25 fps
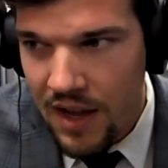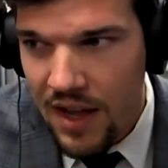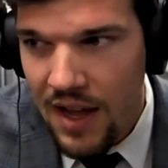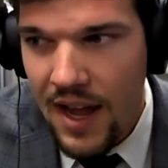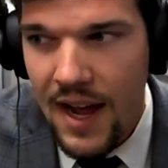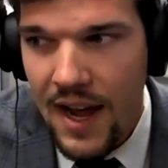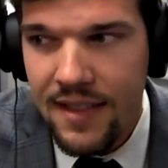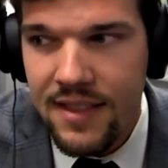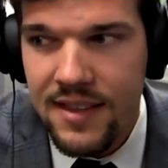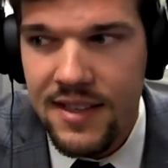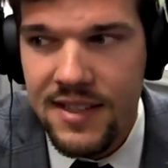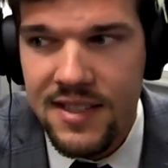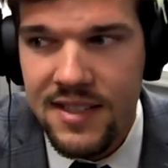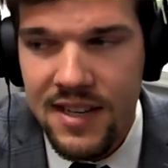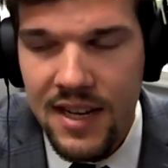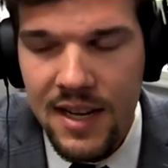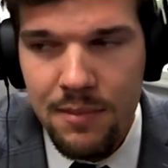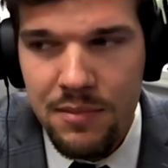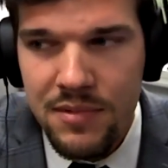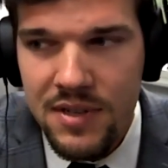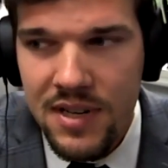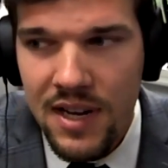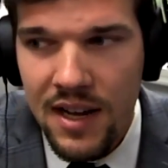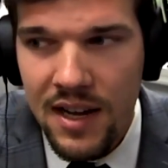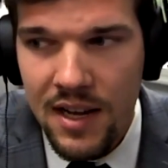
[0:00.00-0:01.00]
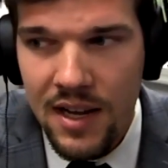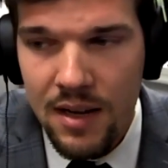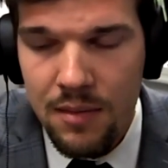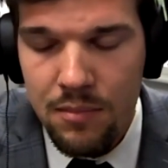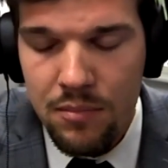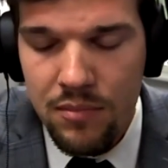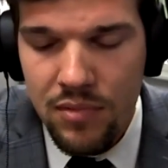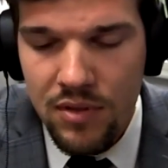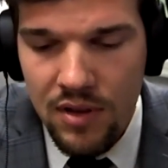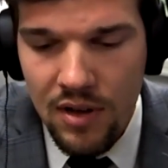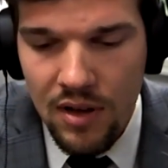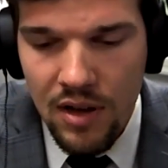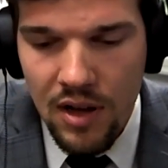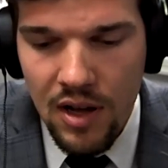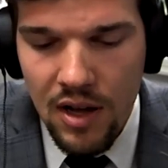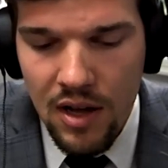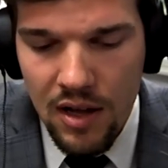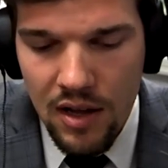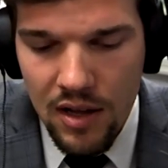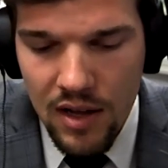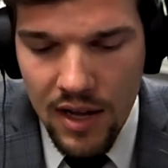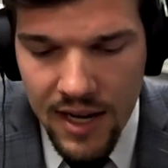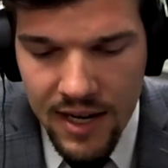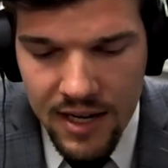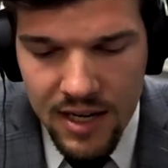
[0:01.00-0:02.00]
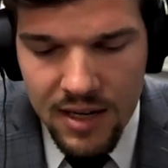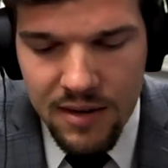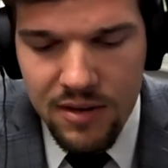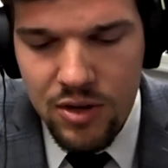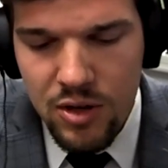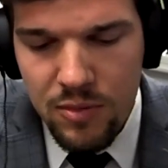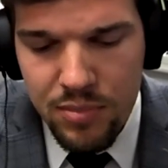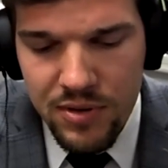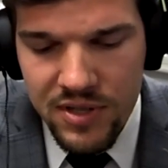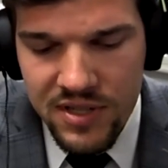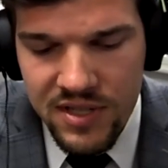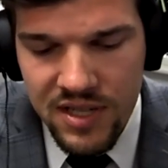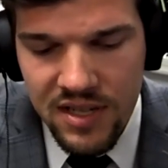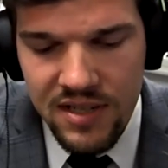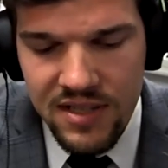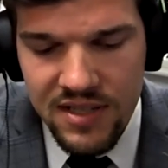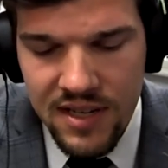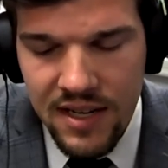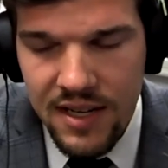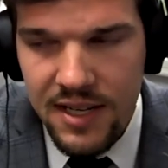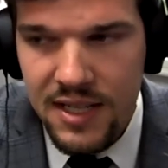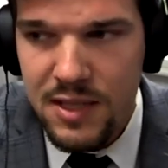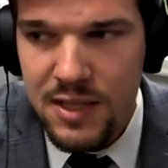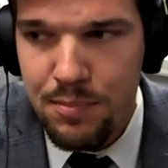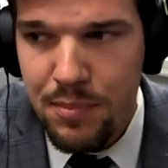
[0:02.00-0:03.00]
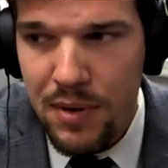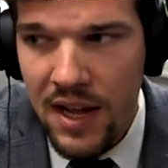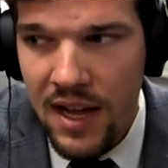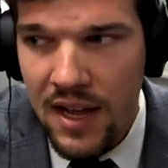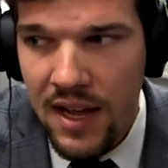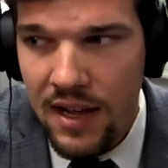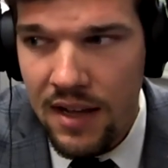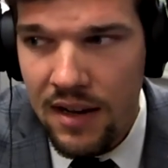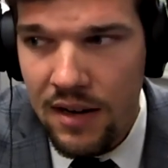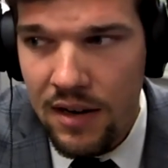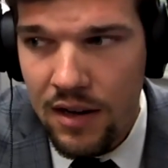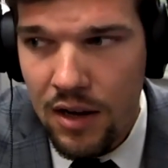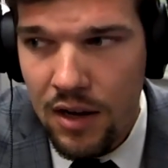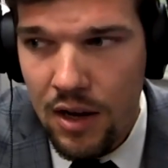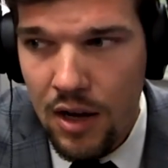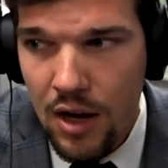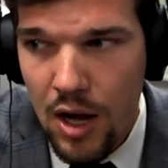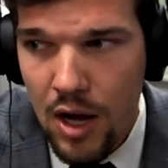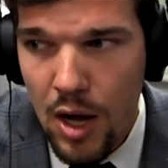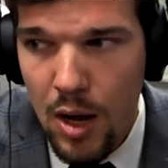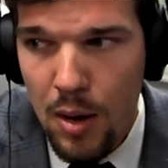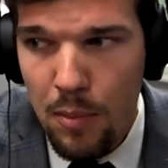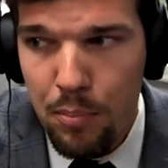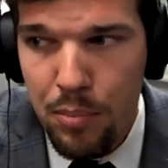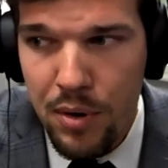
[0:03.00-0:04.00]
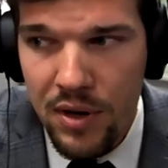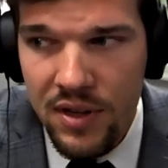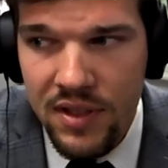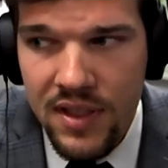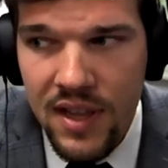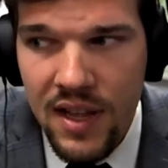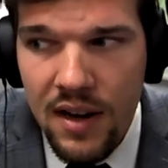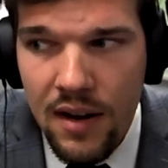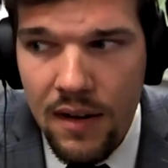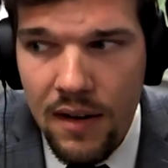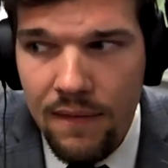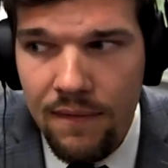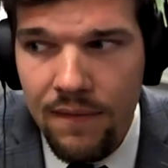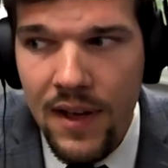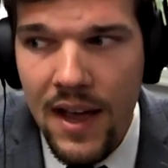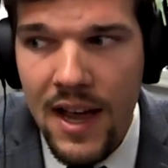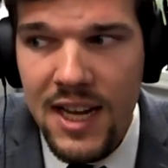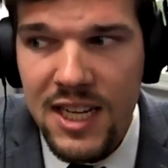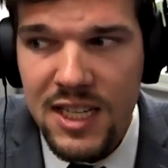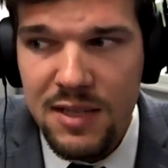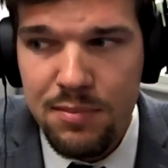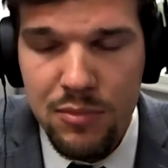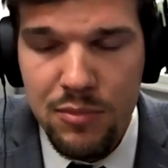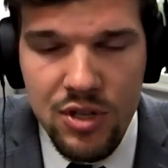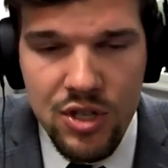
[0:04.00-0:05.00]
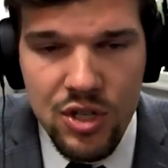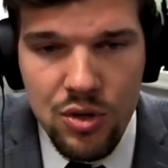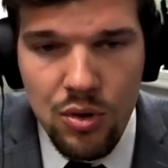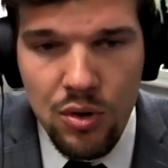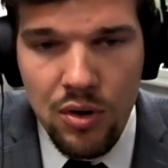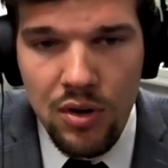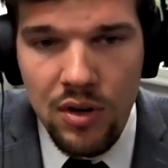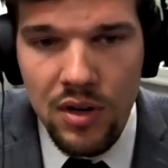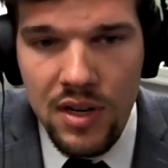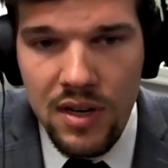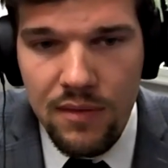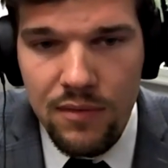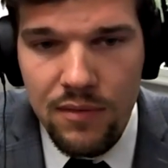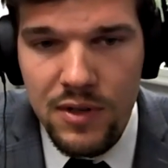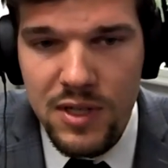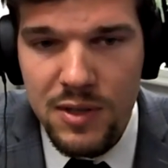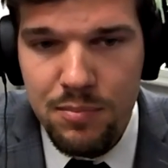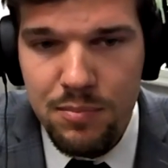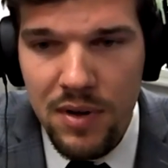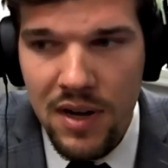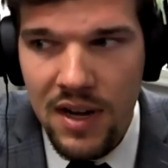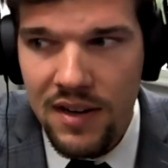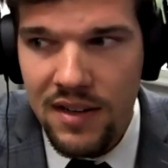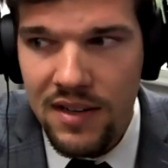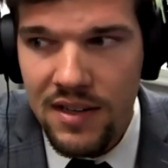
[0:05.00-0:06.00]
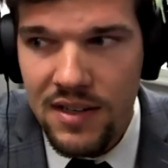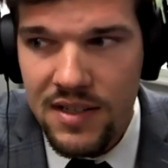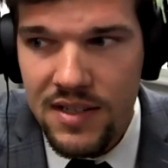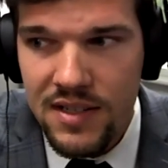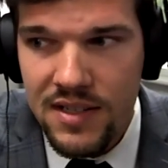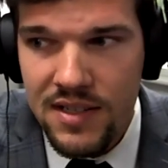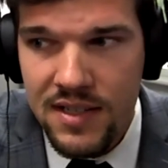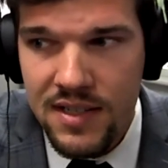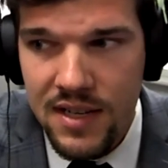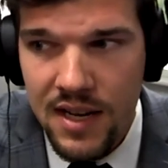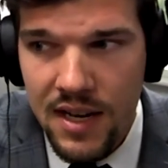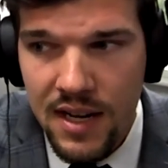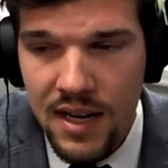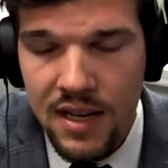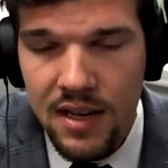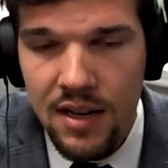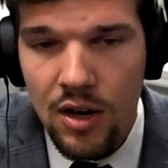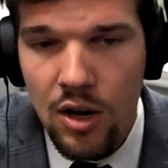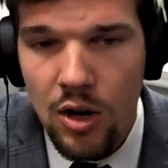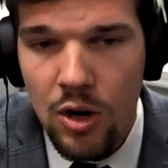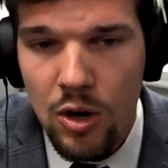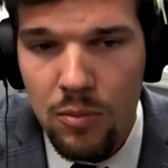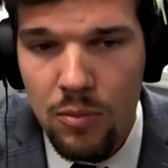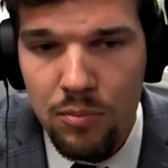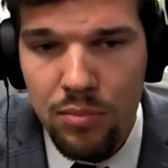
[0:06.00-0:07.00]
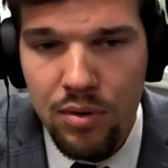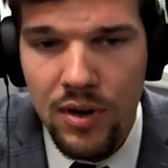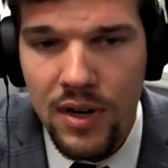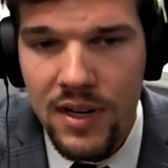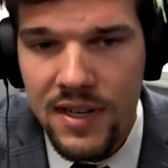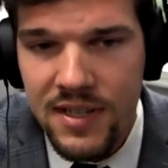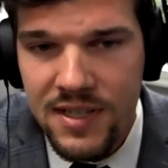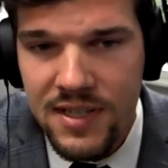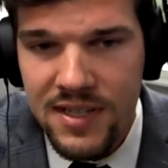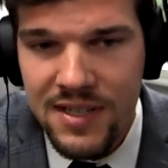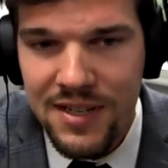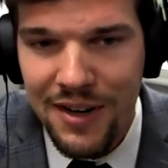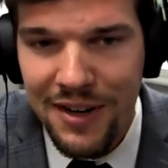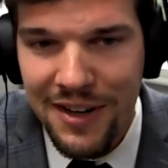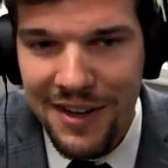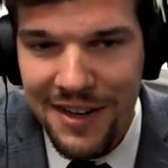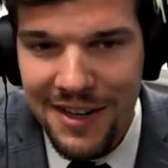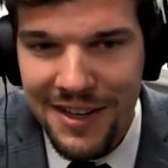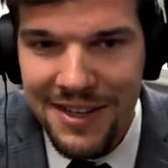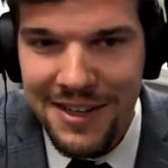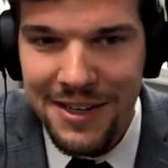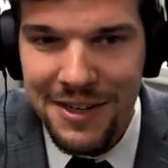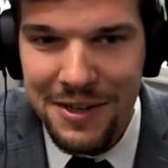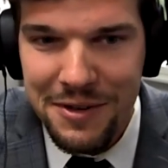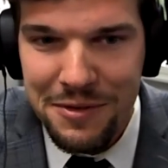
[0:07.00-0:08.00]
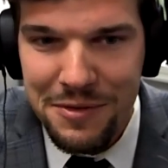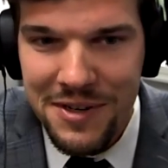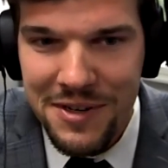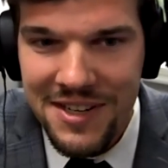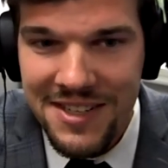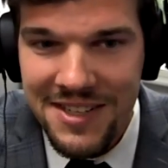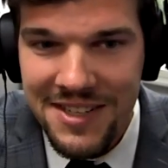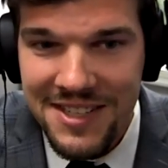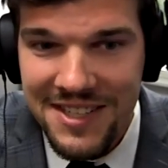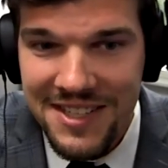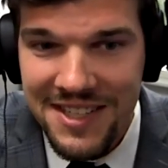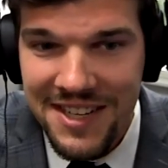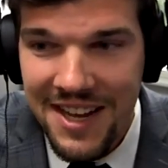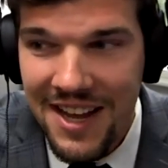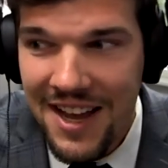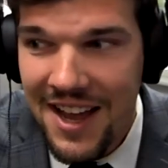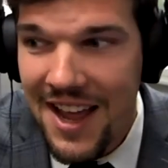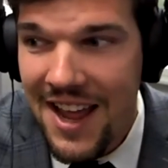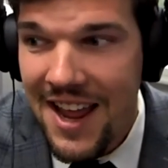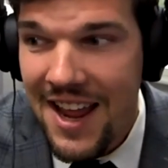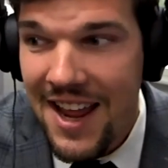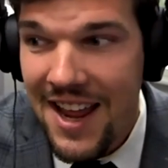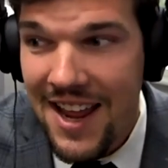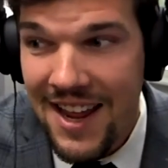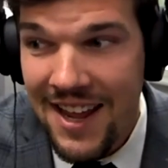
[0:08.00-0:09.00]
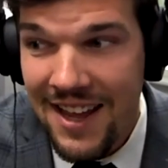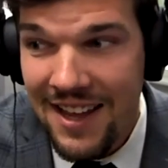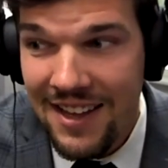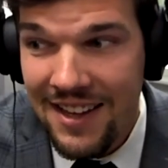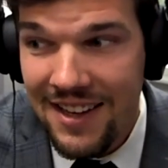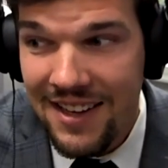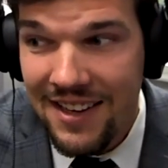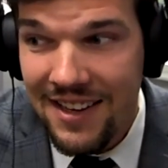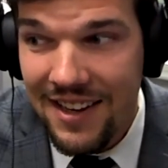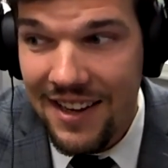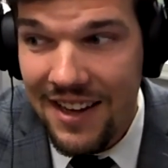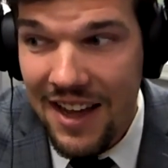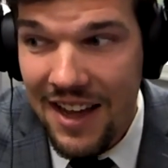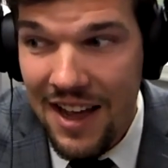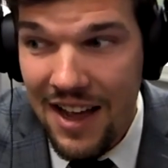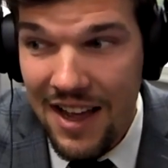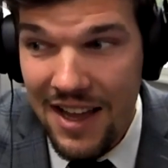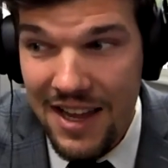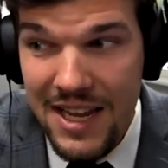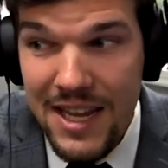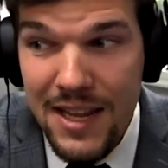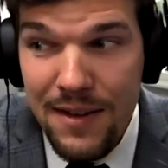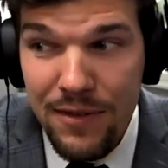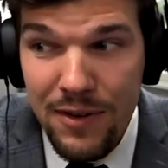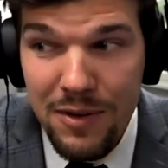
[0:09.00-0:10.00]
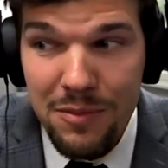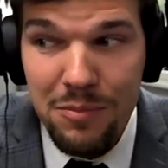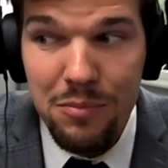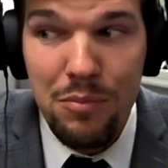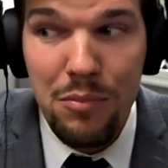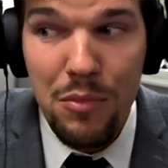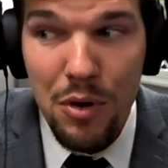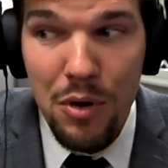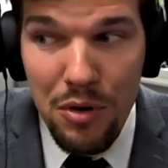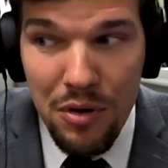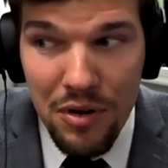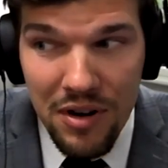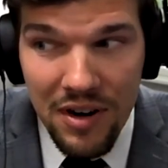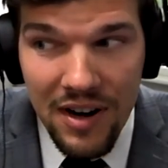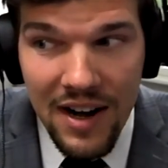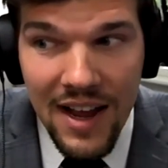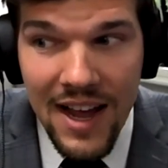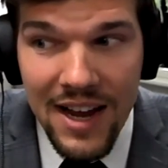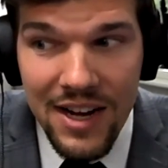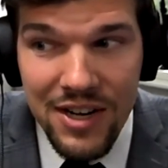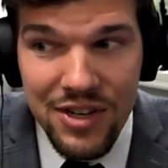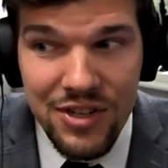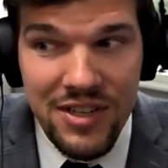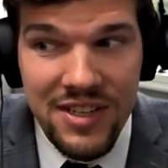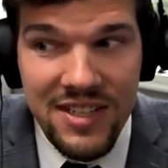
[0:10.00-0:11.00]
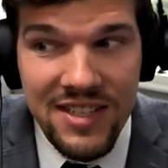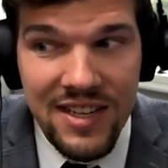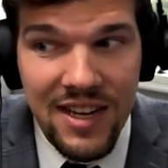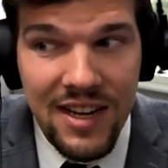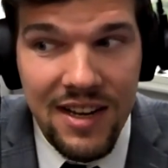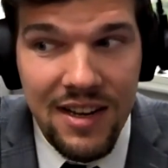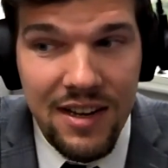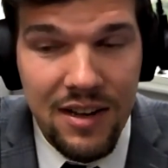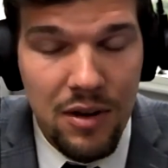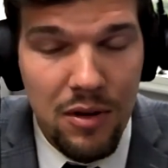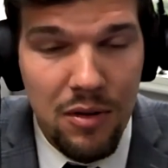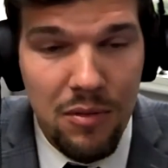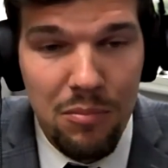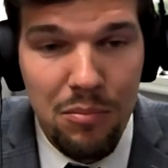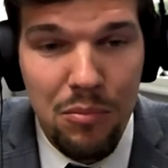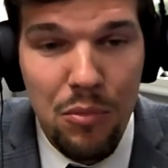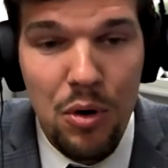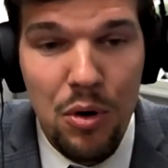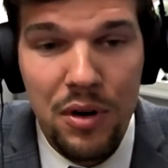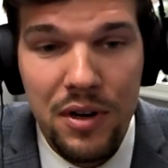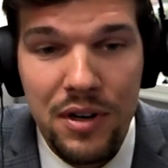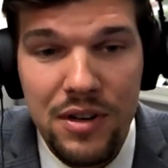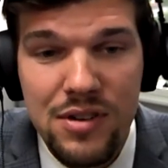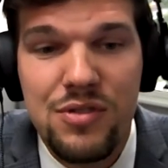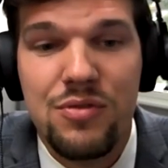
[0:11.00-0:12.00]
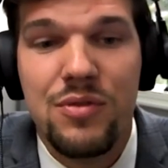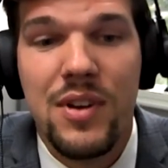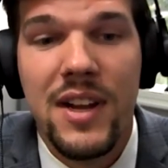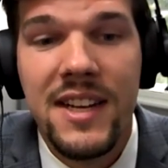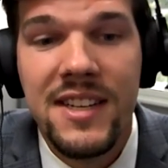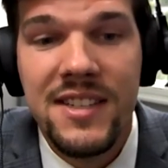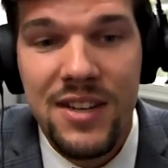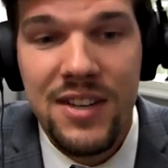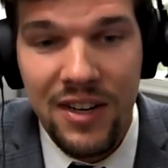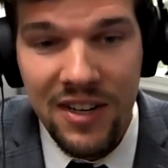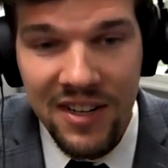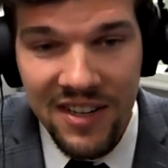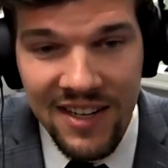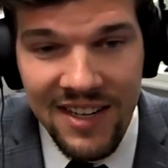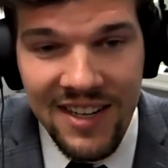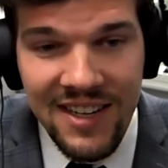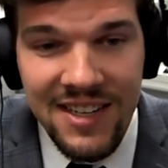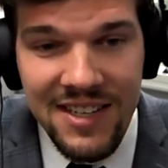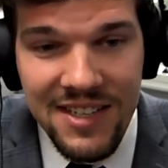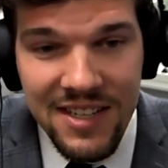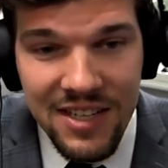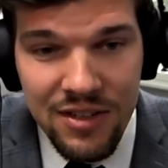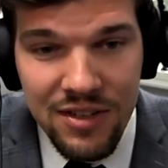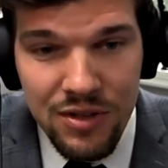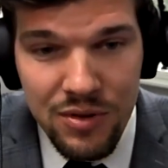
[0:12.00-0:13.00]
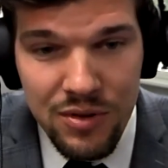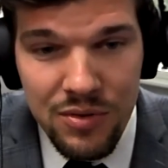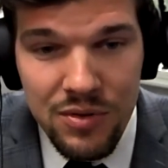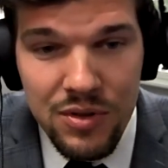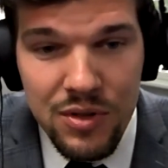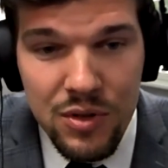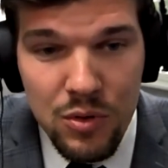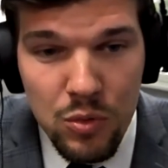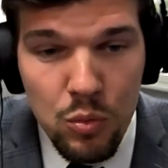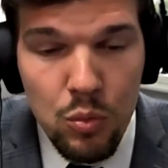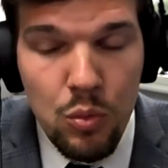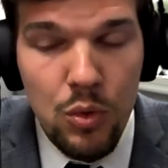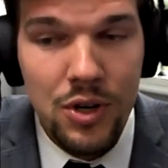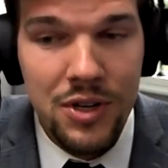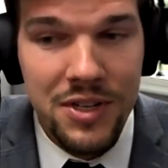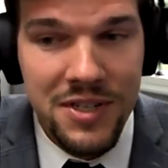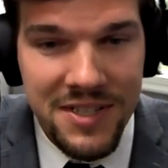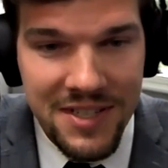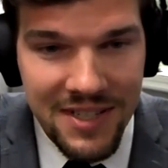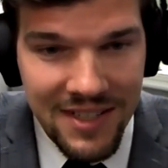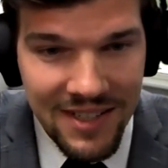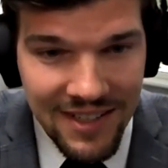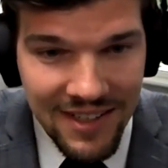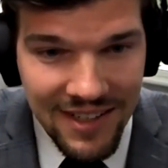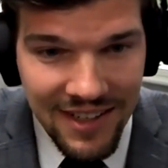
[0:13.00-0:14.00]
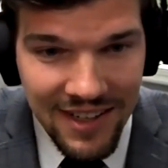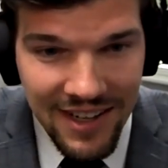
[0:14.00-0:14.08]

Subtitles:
At the same time, 82% say it's bad, but then a vast majority of respondents say home prices are going to increase. And even more actually say mortgage rates are going to continue to worsen.